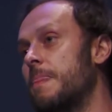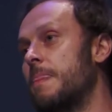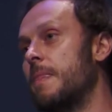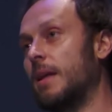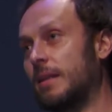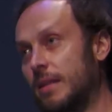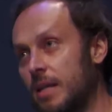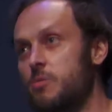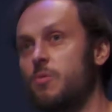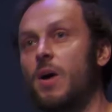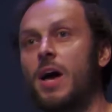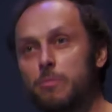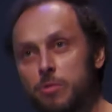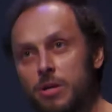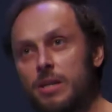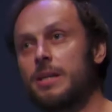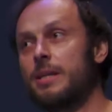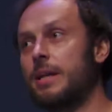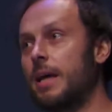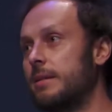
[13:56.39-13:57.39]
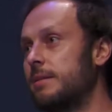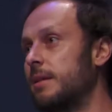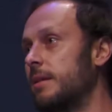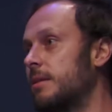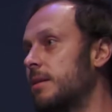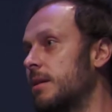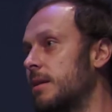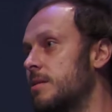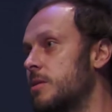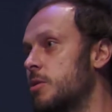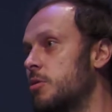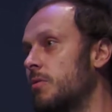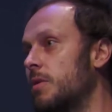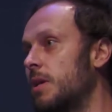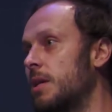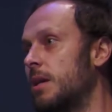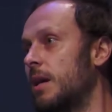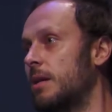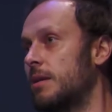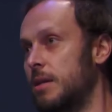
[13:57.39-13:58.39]
And that's why I'm really glad that in
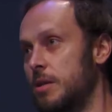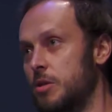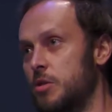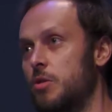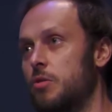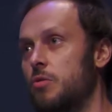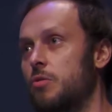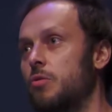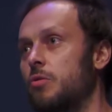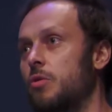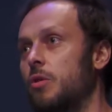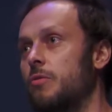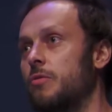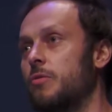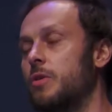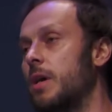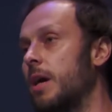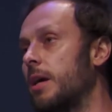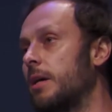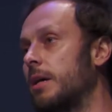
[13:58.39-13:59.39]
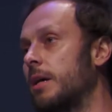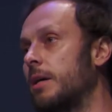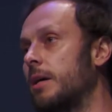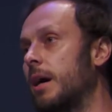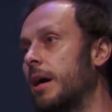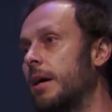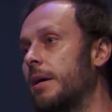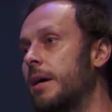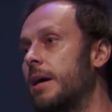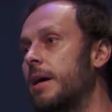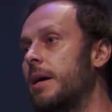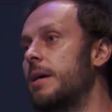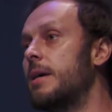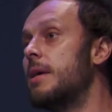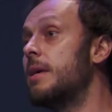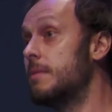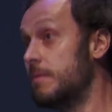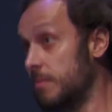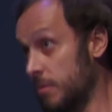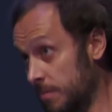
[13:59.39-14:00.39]
Slovenia, the Institute of Kierkegaard
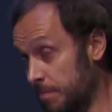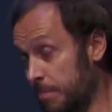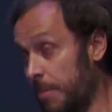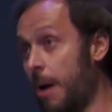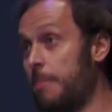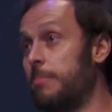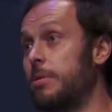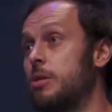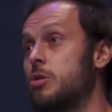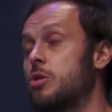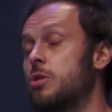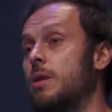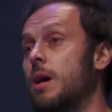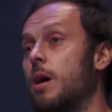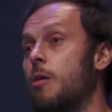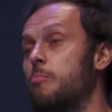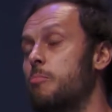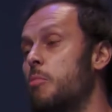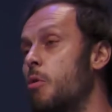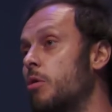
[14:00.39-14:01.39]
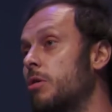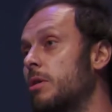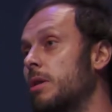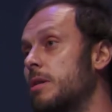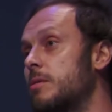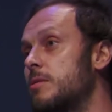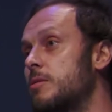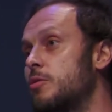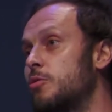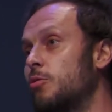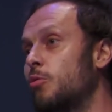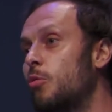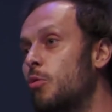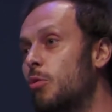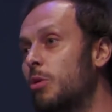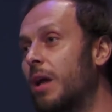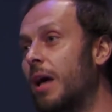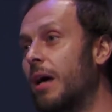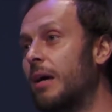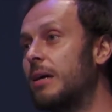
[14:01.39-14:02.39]
published now Pogled z
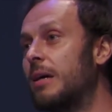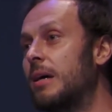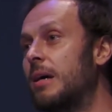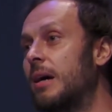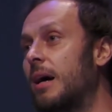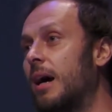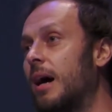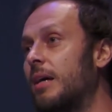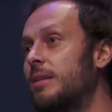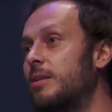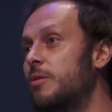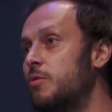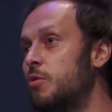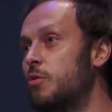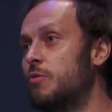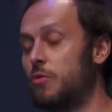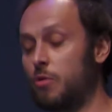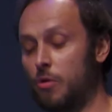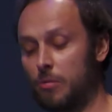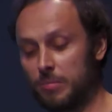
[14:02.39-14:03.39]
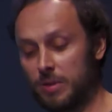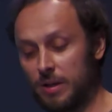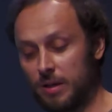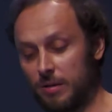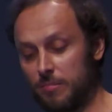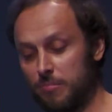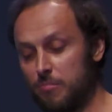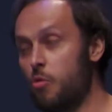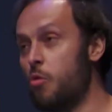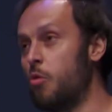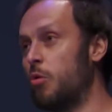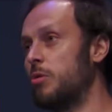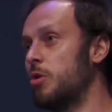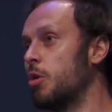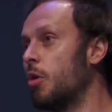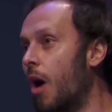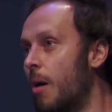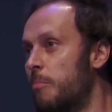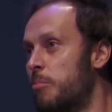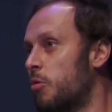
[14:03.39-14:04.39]
Lune, uh, The View from the Moon, you
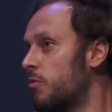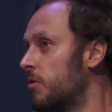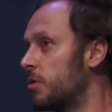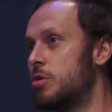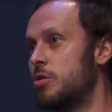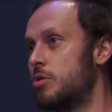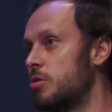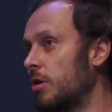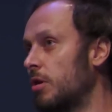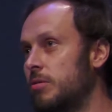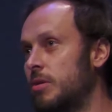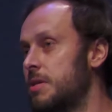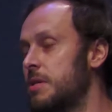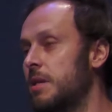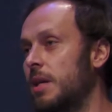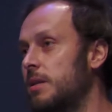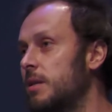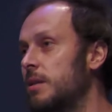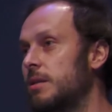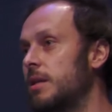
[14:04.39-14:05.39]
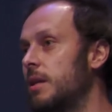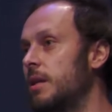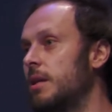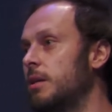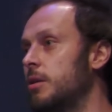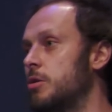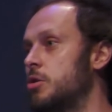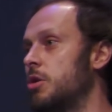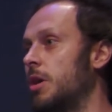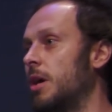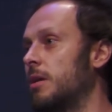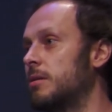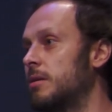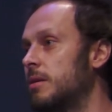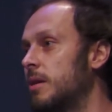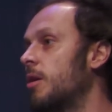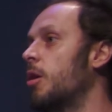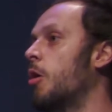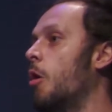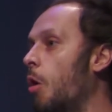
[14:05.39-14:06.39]
know, a book which is translated in English yet.
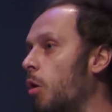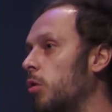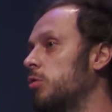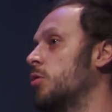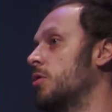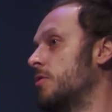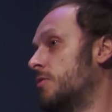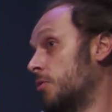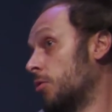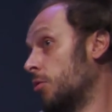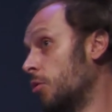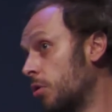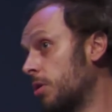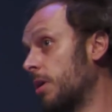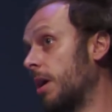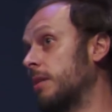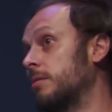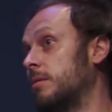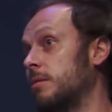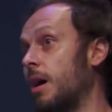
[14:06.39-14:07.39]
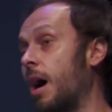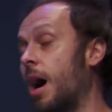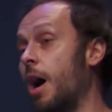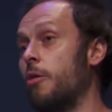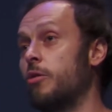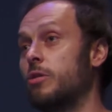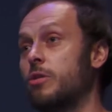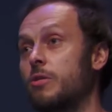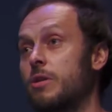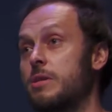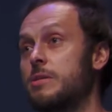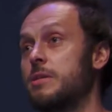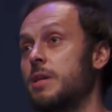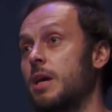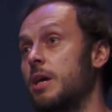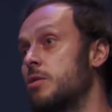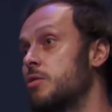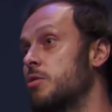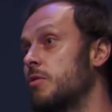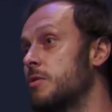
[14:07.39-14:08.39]
Although if you look at our current
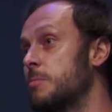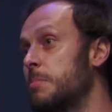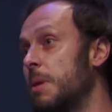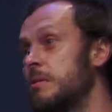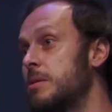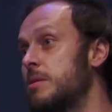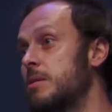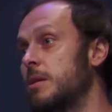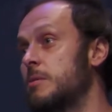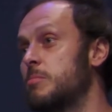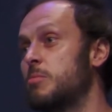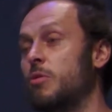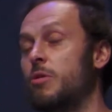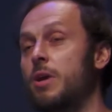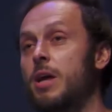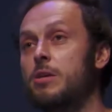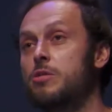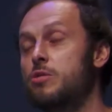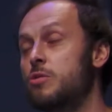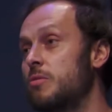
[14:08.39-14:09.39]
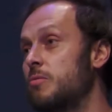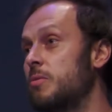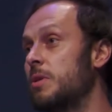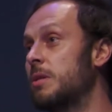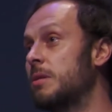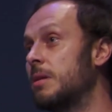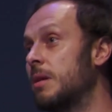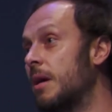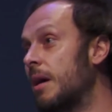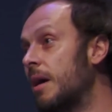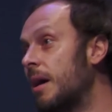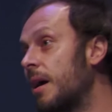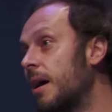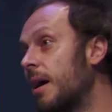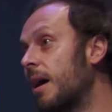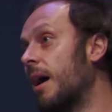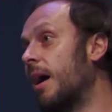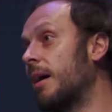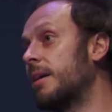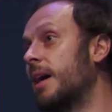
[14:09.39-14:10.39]
stage of space exploration with
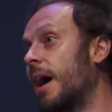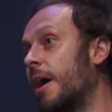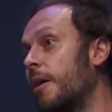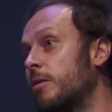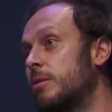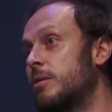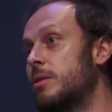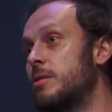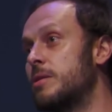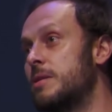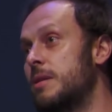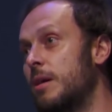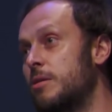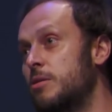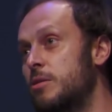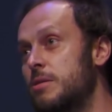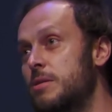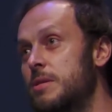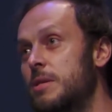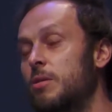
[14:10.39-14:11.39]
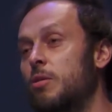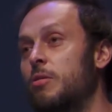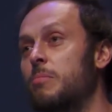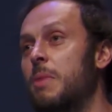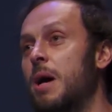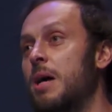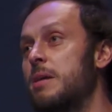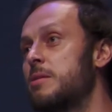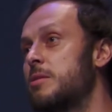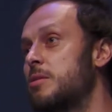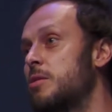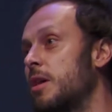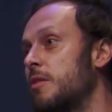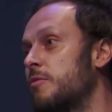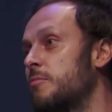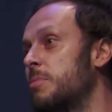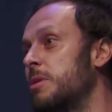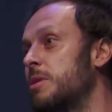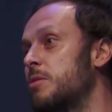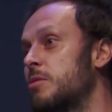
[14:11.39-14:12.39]
uh, characters such as Elon Musk,
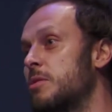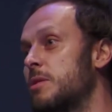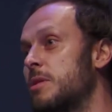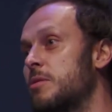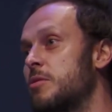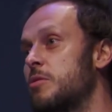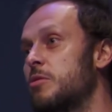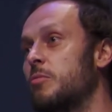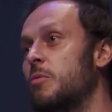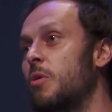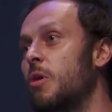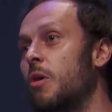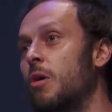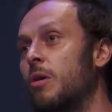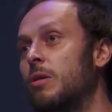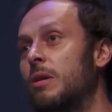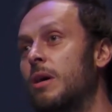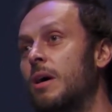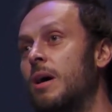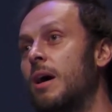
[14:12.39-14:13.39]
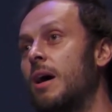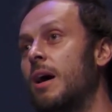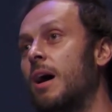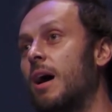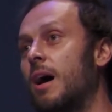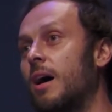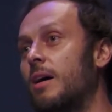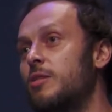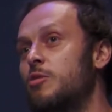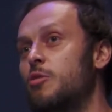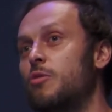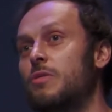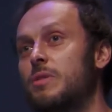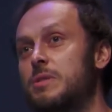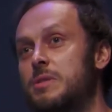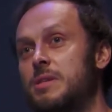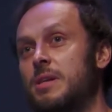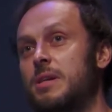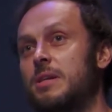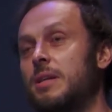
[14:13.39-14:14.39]
Jeff Bezos, and so on, uh, you will
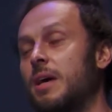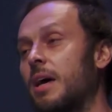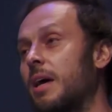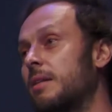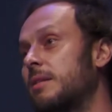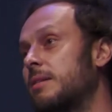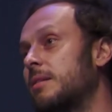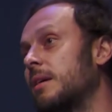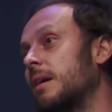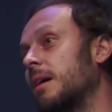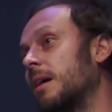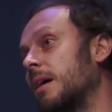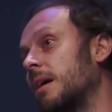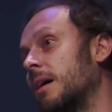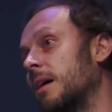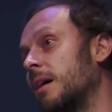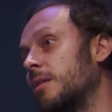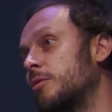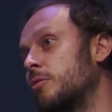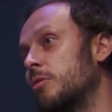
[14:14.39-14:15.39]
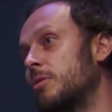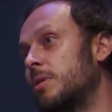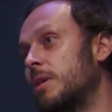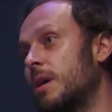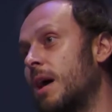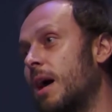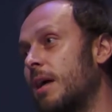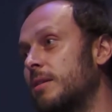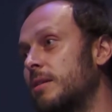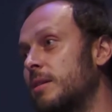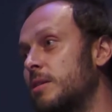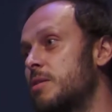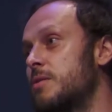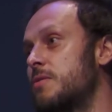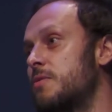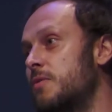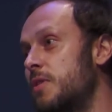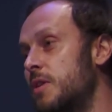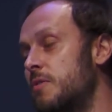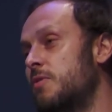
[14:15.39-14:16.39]
see that uh, uh, Günther Anders
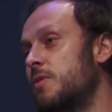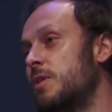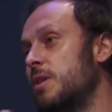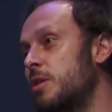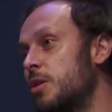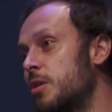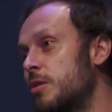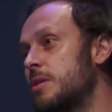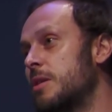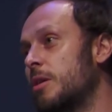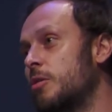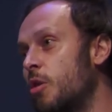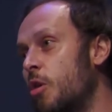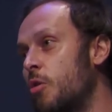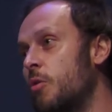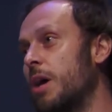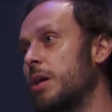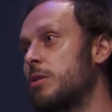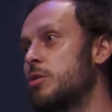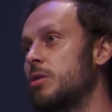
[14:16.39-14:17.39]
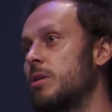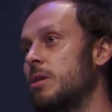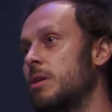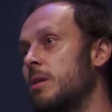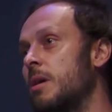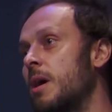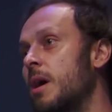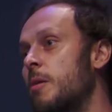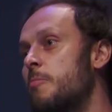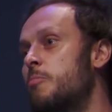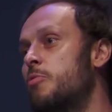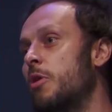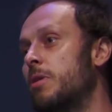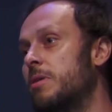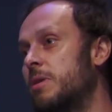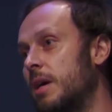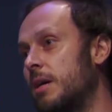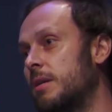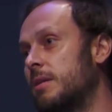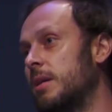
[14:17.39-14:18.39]
fifty years ago actually
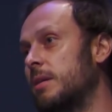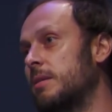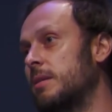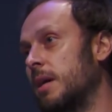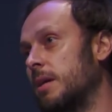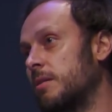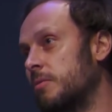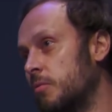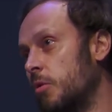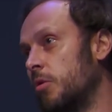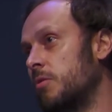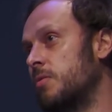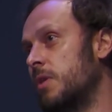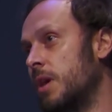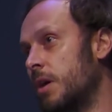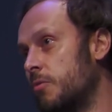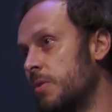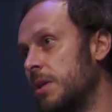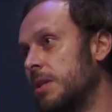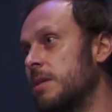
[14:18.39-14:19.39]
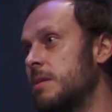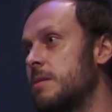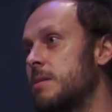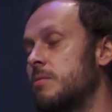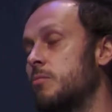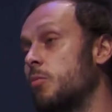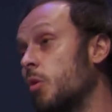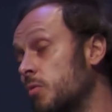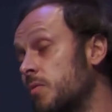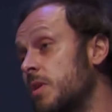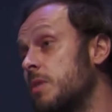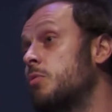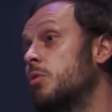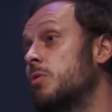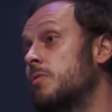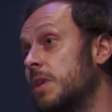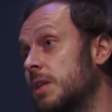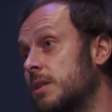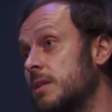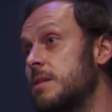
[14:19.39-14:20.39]
predicted that what we, are witness, what we
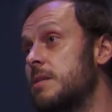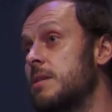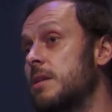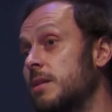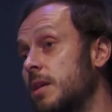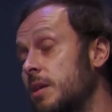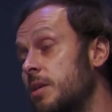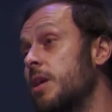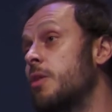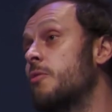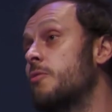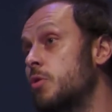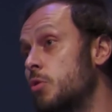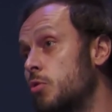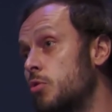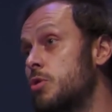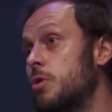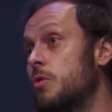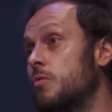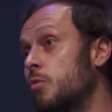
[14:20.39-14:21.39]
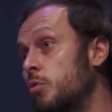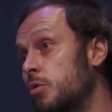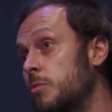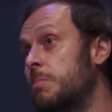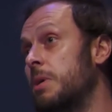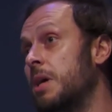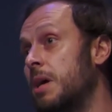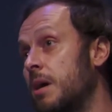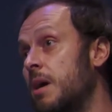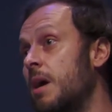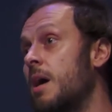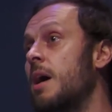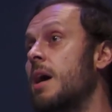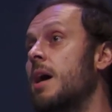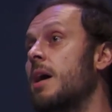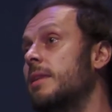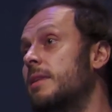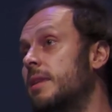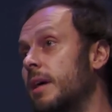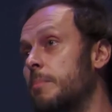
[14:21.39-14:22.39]
would witness in the near future would be
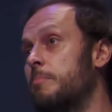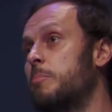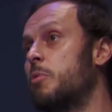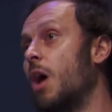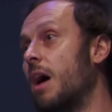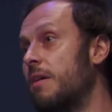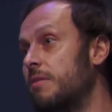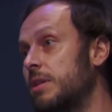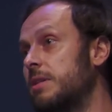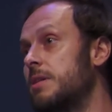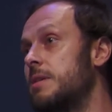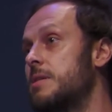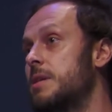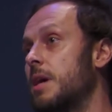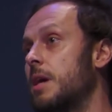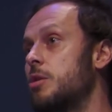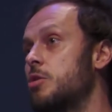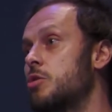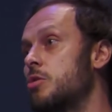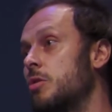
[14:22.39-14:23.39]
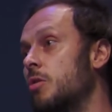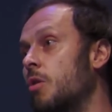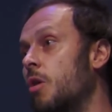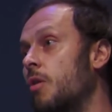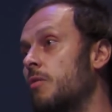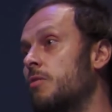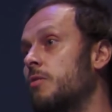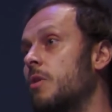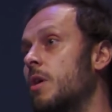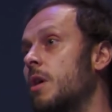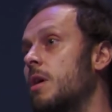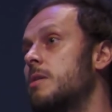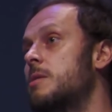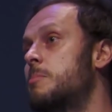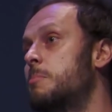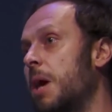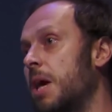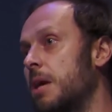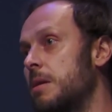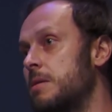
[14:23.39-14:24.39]
the privatization of
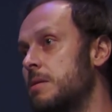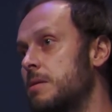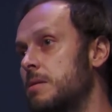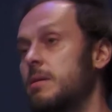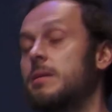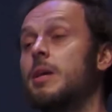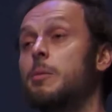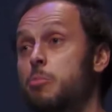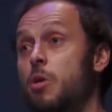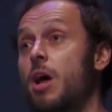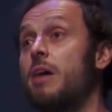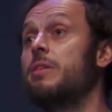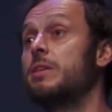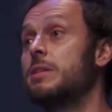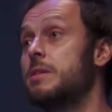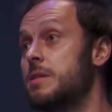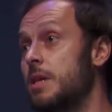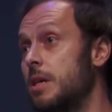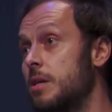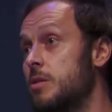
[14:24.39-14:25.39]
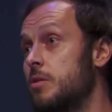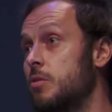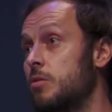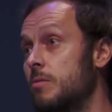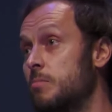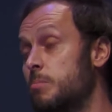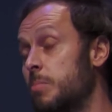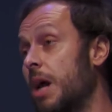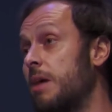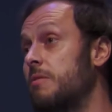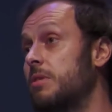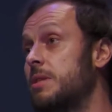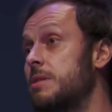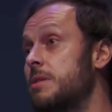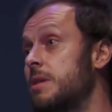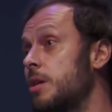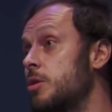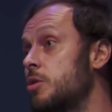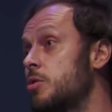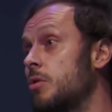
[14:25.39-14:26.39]
space, the privatization,
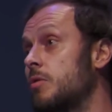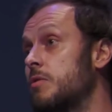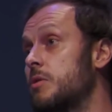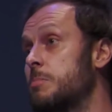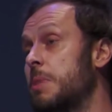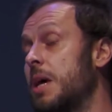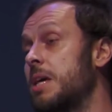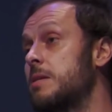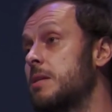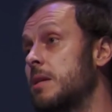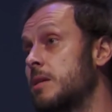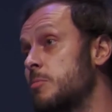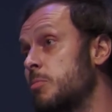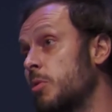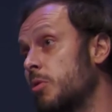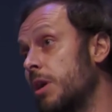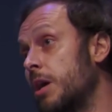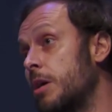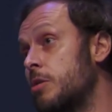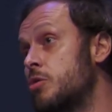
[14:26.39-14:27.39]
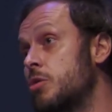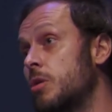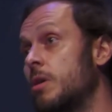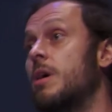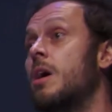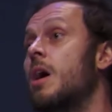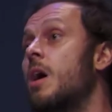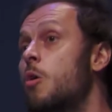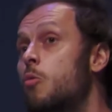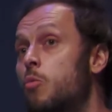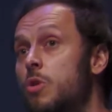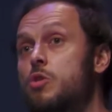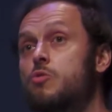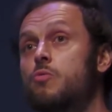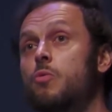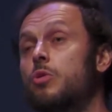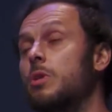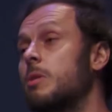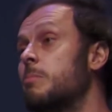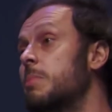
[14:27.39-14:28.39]
privatization of space exploration, which
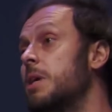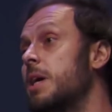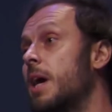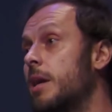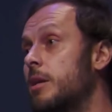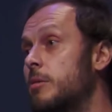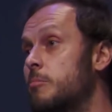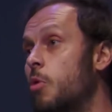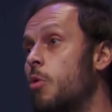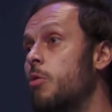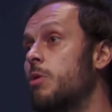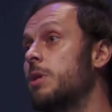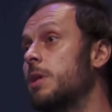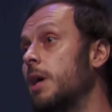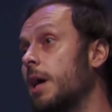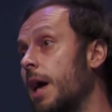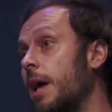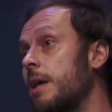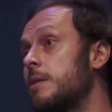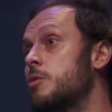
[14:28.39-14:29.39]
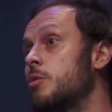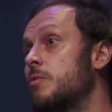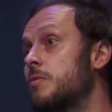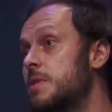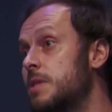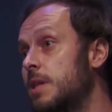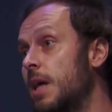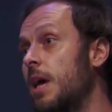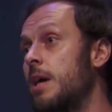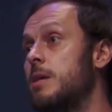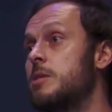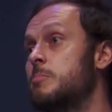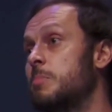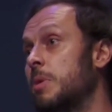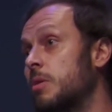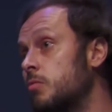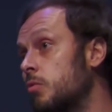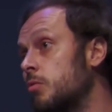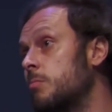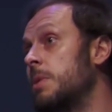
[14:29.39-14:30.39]
wouldn't be anymore in the hands of states,
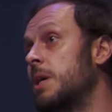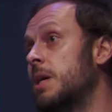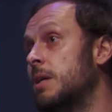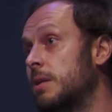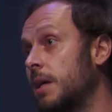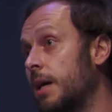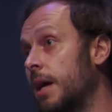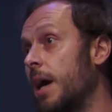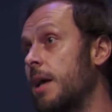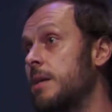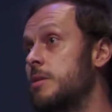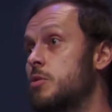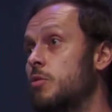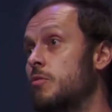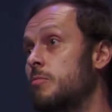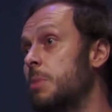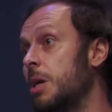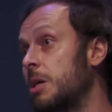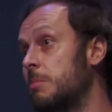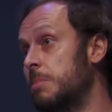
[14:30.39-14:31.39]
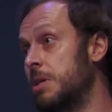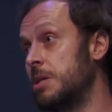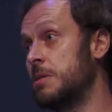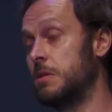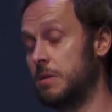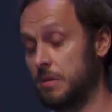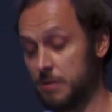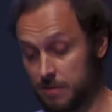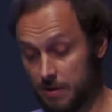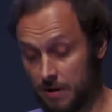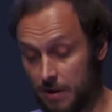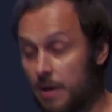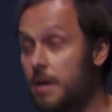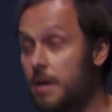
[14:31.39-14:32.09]
but would be in the hands of big business,